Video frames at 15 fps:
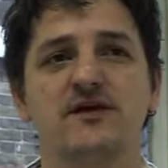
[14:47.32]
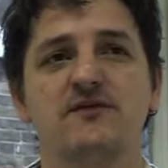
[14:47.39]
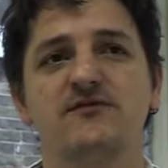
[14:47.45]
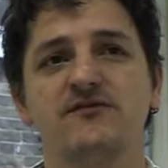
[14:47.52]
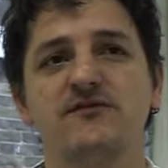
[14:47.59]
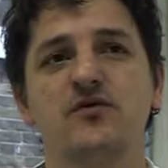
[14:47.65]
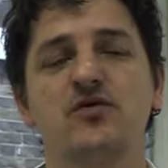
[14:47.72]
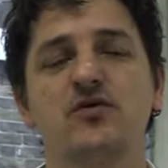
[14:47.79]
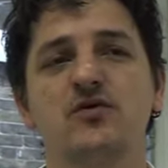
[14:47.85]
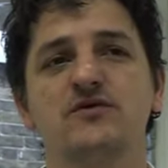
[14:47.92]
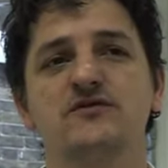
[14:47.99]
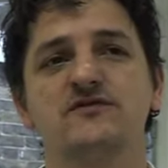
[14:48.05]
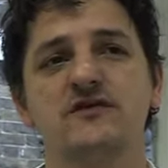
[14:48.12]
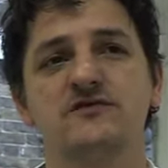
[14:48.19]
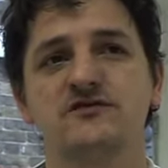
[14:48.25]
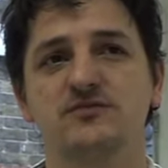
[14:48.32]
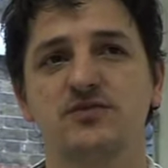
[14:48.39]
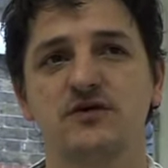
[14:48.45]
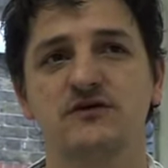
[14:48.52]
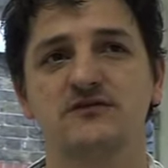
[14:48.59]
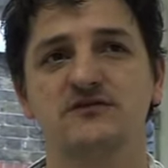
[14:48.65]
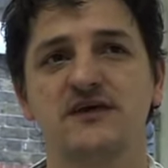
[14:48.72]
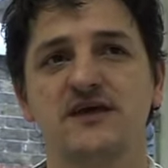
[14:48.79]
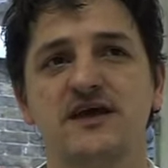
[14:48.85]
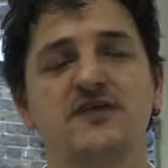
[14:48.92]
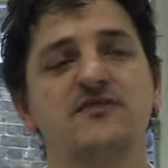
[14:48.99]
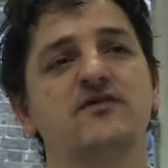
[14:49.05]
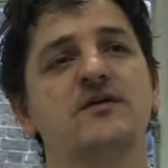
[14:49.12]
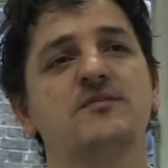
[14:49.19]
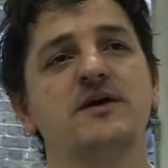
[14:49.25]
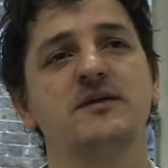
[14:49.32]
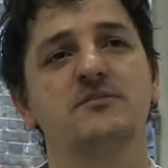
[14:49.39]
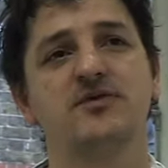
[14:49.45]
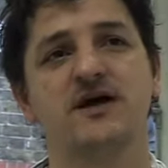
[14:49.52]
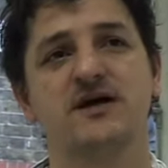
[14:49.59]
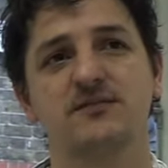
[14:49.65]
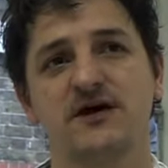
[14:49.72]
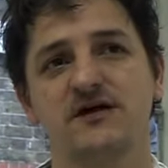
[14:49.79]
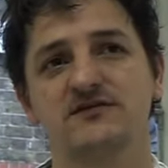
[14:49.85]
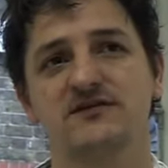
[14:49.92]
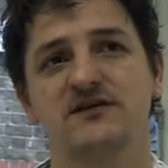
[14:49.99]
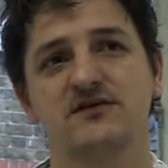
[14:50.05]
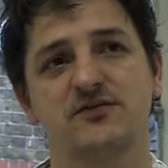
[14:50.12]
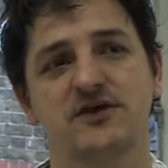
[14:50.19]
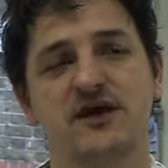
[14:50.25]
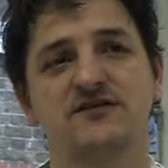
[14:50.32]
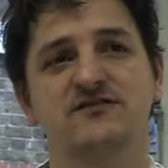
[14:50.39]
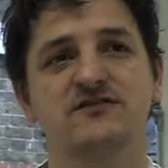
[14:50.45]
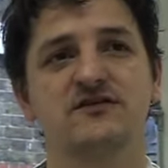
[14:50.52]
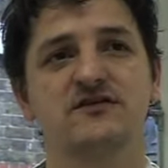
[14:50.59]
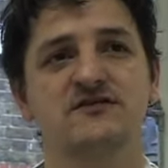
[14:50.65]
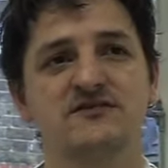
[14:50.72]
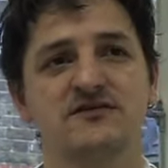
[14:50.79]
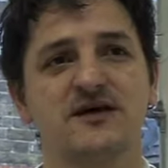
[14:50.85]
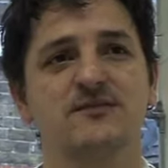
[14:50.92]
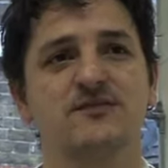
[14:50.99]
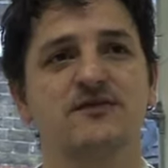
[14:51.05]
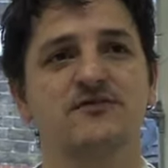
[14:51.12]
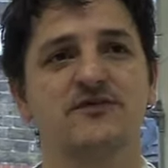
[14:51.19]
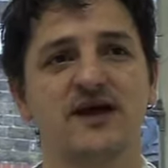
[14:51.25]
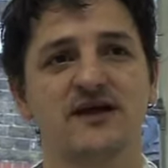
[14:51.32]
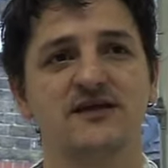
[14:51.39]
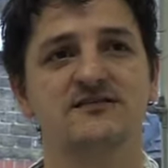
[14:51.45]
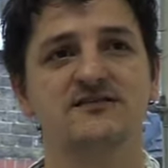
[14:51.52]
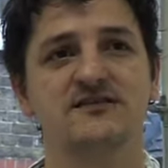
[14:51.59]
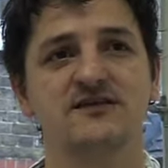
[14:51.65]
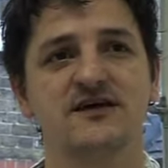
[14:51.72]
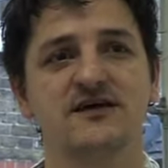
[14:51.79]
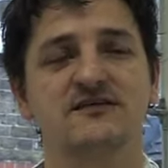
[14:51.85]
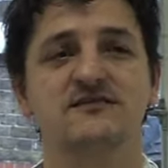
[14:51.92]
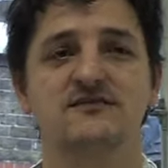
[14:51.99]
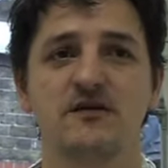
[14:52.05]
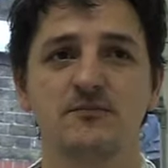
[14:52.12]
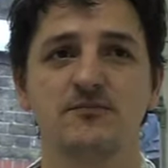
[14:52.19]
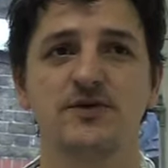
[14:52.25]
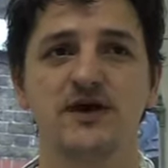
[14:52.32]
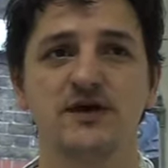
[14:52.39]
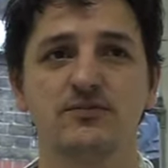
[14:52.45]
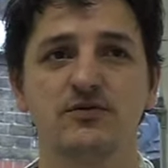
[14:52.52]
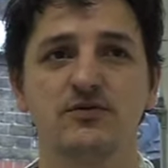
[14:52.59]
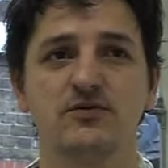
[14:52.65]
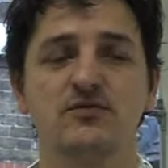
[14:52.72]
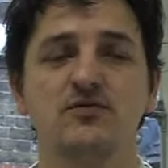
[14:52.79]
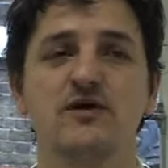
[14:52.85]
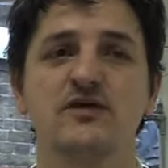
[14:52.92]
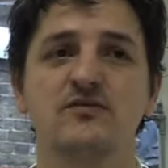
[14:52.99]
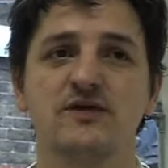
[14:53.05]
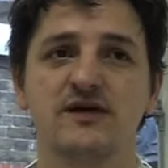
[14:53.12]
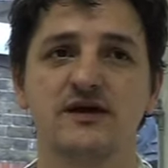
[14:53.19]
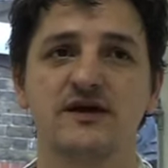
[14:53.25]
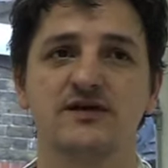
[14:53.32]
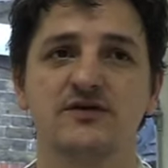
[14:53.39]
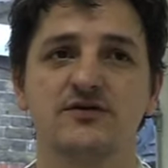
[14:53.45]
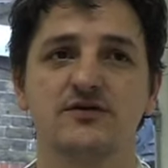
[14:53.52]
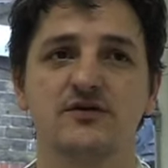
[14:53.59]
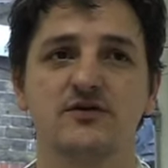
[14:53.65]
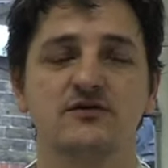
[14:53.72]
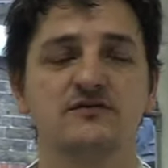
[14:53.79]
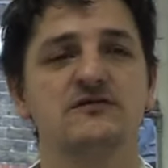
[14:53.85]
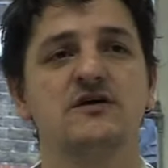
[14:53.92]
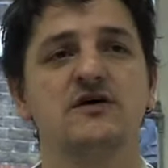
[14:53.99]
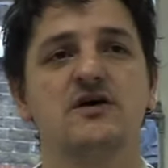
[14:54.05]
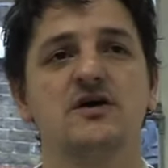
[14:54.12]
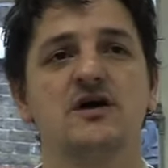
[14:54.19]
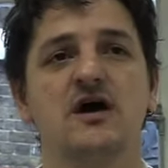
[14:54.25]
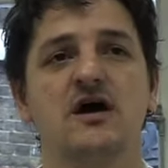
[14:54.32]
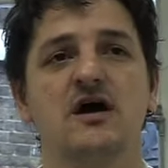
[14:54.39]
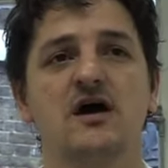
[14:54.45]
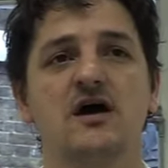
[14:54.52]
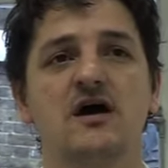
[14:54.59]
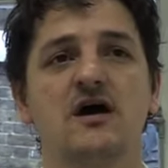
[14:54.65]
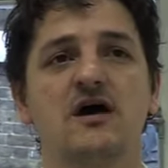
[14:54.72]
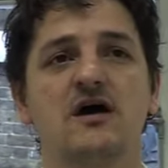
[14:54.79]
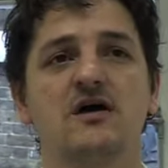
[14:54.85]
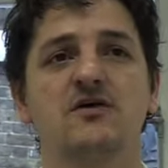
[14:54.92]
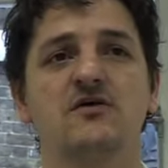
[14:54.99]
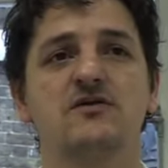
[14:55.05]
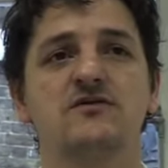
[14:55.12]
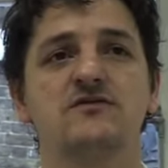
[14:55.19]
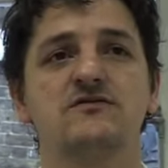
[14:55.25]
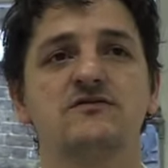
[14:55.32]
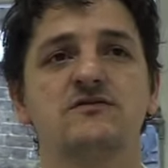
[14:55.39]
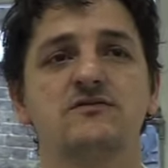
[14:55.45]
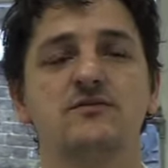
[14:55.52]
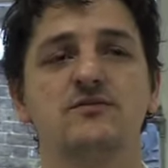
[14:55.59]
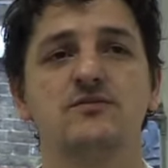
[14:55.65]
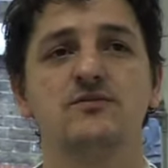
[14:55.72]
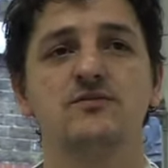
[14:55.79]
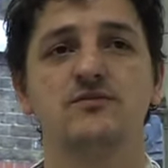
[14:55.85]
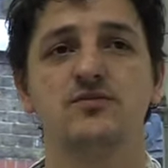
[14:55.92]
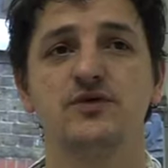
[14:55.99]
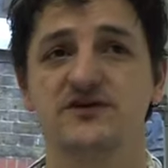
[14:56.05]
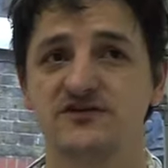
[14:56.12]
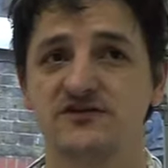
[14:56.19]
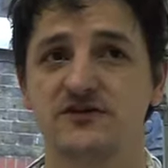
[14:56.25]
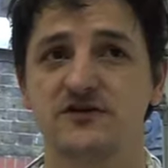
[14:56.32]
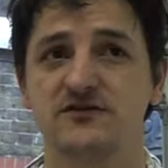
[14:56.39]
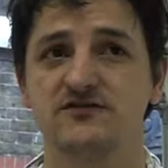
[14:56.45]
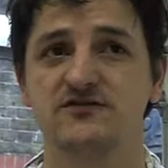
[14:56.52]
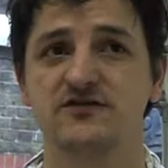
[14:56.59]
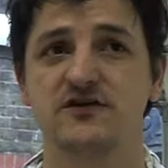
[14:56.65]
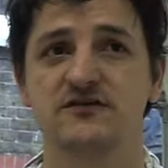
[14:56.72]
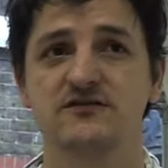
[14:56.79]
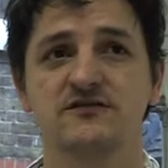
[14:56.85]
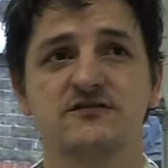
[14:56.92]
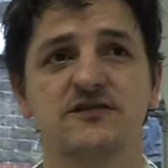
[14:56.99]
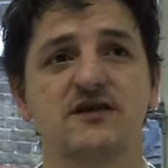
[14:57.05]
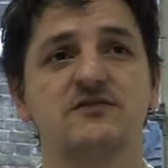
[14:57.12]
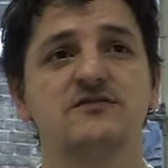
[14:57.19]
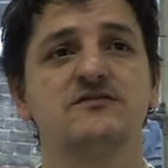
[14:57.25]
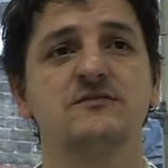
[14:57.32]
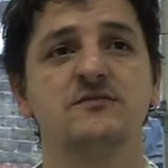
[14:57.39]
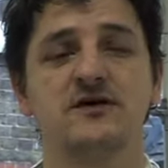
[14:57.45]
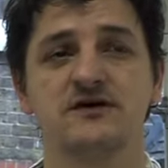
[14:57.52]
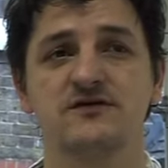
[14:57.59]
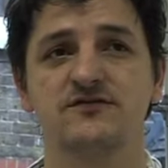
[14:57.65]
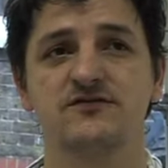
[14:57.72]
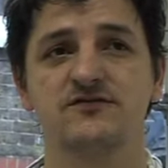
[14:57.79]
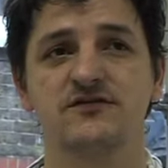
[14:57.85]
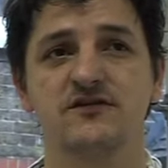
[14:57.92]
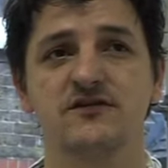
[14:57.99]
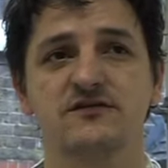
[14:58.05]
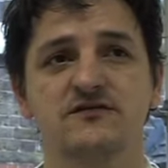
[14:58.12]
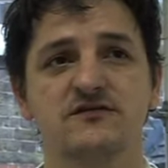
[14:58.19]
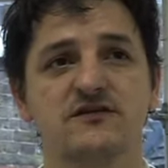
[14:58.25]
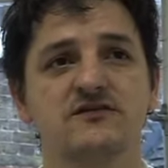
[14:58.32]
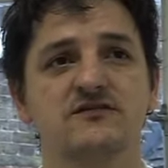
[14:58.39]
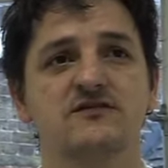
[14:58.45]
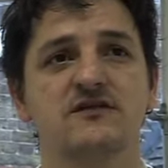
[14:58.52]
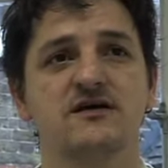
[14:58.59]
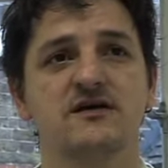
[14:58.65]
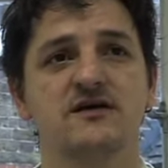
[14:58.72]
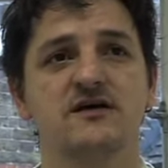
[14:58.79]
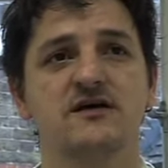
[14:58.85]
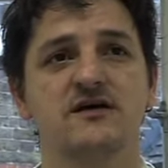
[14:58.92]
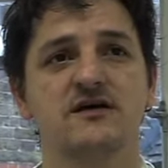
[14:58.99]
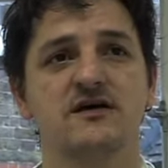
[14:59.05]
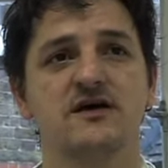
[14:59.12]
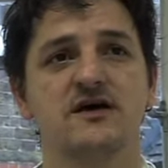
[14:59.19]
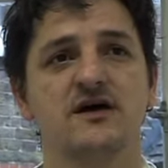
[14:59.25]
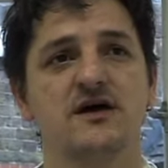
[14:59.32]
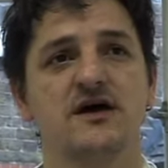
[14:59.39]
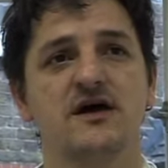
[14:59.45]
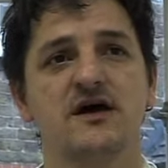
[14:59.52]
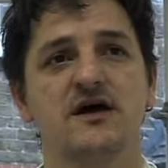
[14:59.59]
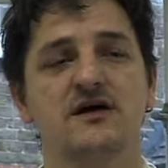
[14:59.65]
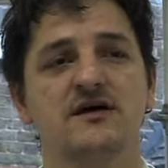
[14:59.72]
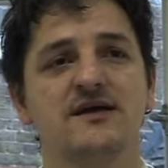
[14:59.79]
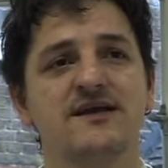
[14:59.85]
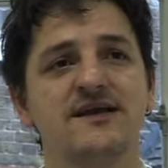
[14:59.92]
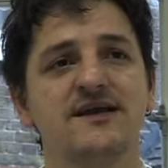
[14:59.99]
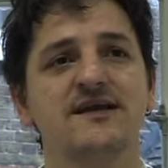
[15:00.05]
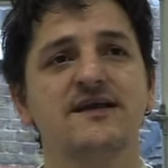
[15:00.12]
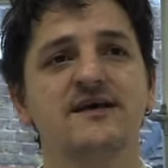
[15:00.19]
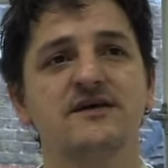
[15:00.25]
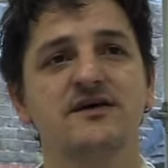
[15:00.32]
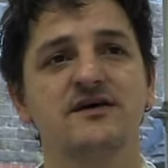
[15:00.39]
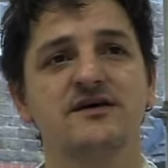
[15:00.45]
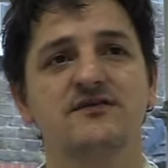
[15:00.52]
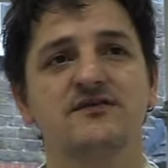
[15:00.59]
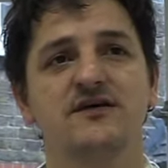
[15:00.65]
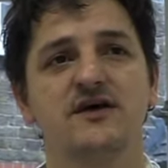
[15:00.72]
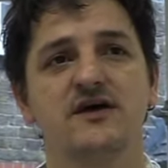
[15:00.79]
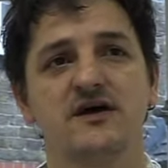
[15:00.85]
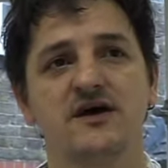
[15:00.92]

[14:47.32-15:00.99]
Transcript: for social policy, if we're being pragmatic, we have to accept the reality that some people, whether we like it or not, wish to use drugs. There is demand for drugs. There is clearly a kind of,